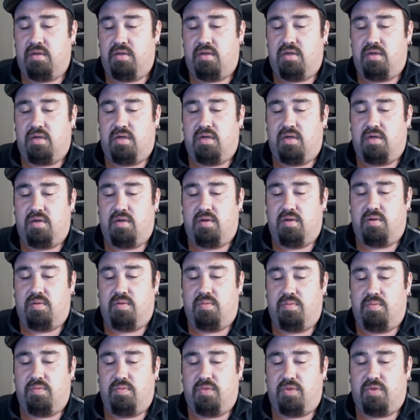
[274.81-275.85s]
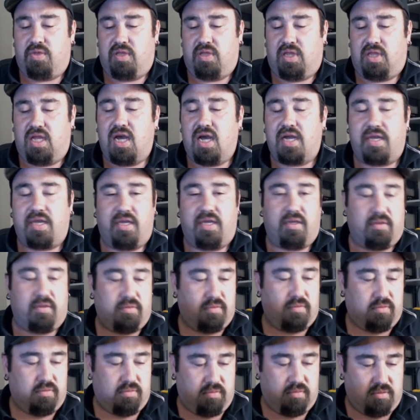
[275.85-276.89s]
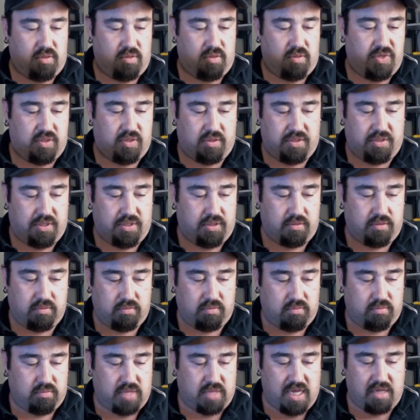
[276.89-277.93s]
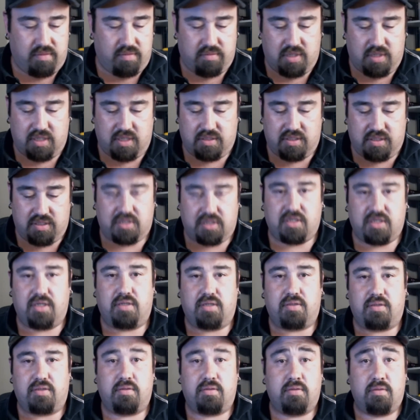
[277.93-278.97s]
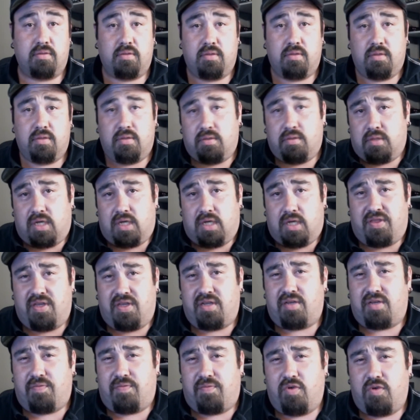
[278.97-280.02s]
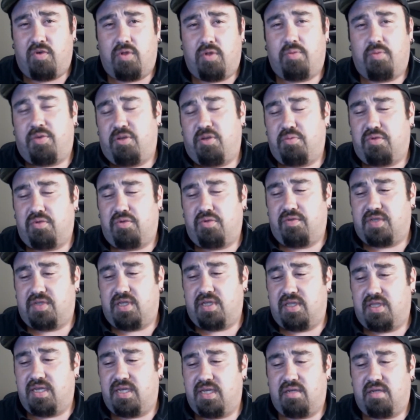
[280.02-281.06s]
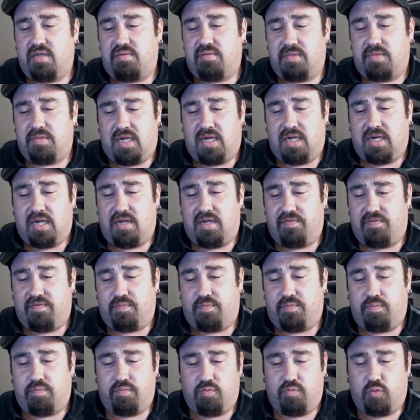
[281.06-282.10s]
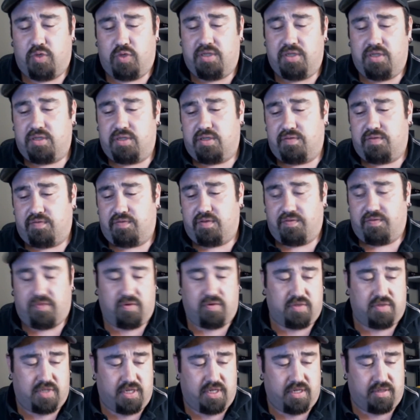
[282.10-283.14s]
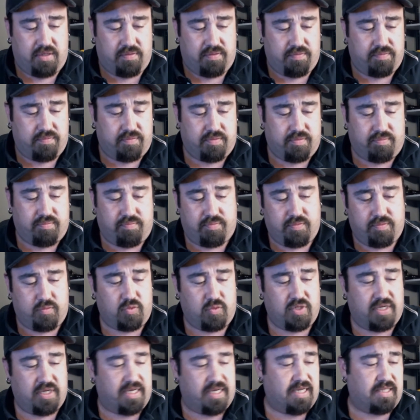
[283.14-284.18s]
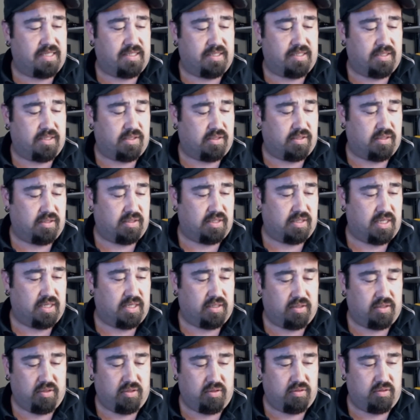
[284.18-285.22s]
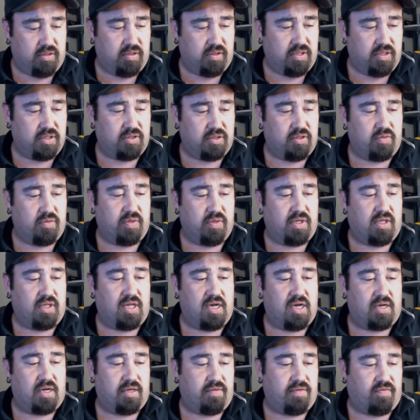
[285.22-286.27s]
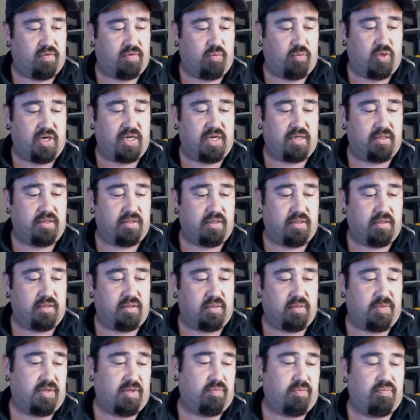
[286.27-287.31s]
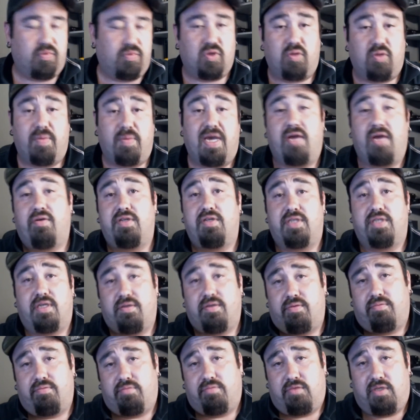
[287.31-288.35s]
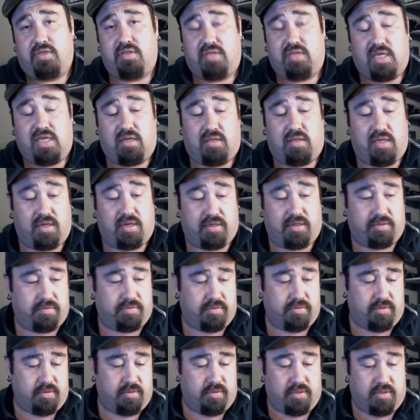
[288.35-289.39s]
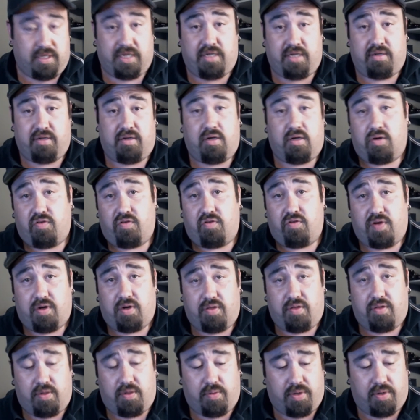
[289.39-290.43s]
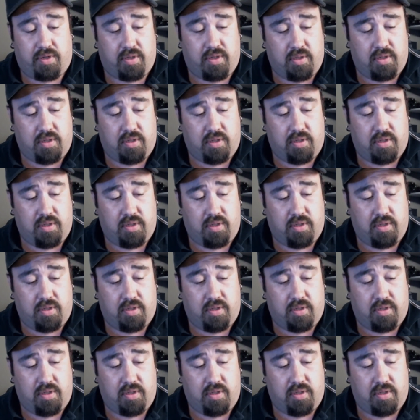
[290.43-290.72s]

the locking ability that doesn't exist. I think a few other people have said that. I've witnessed it for the first hand when I got this. Is that there is no way to lock it from what I can tell. I mean, pull the batteries out, yeah, that'll lock it. Ain't gonna auto fire that way.